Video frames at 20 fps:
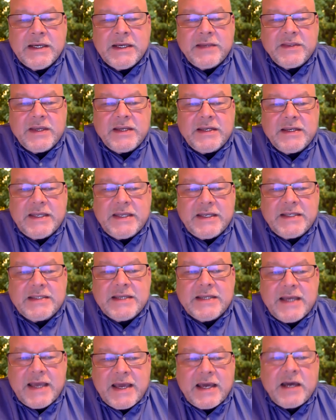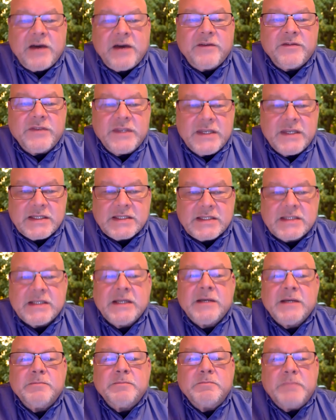They need to have this
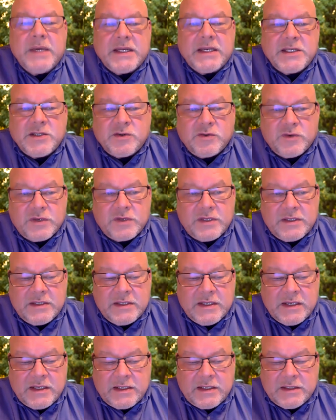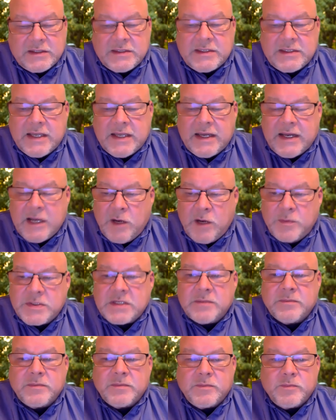mentor uh, that helps
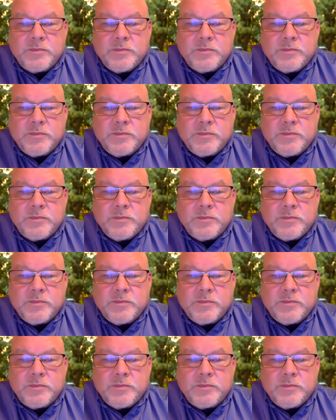them